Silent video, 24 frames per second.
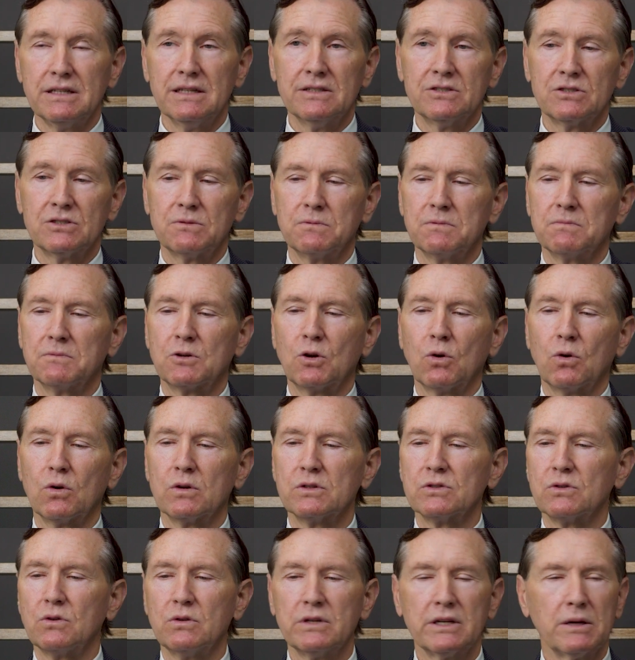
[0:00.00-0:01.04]
Each core
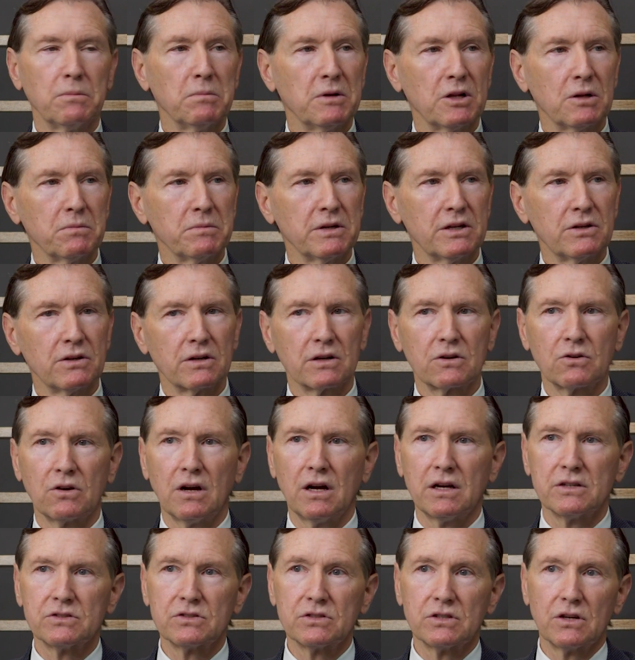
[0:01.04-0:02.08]
is only 1 millimeter
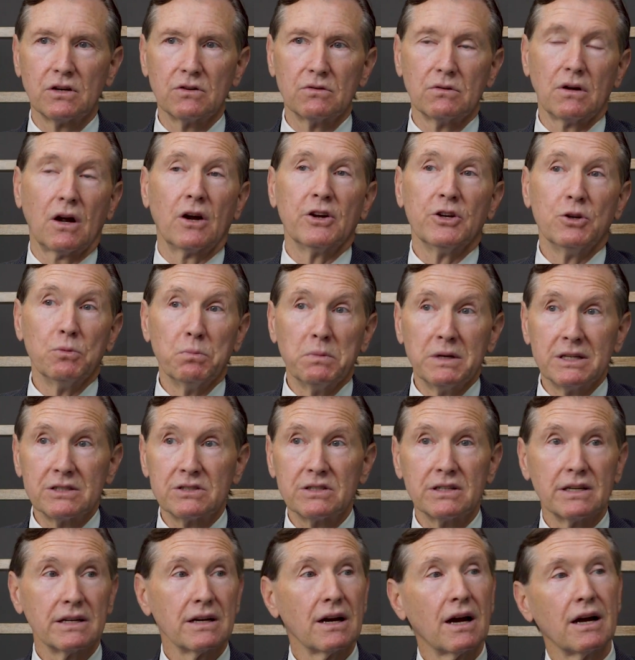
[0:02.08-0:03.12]
across, so are you
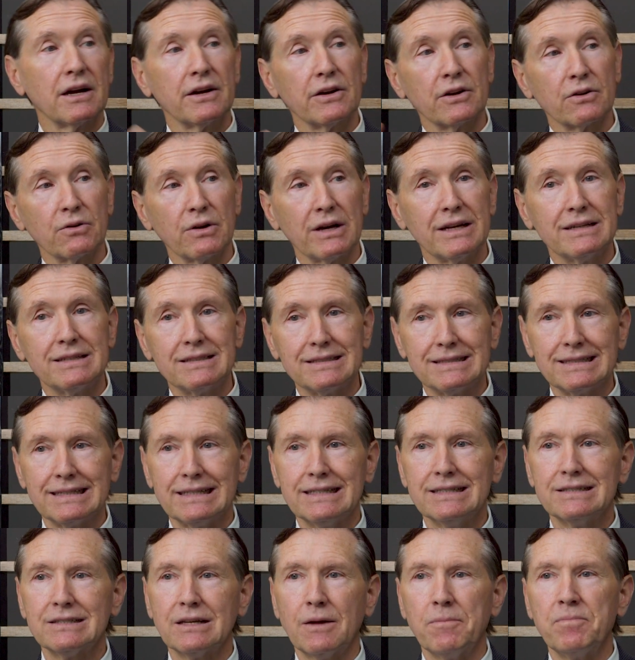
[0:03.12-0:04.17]
missing higher grade
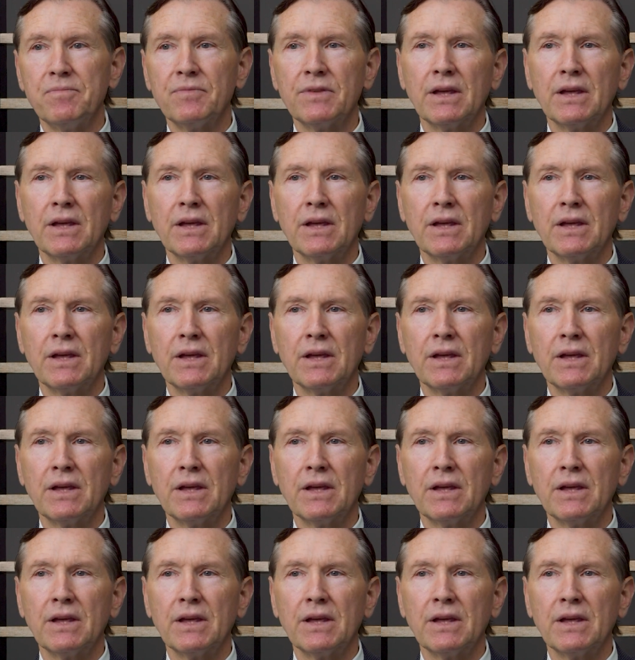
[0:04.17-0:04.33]
disease?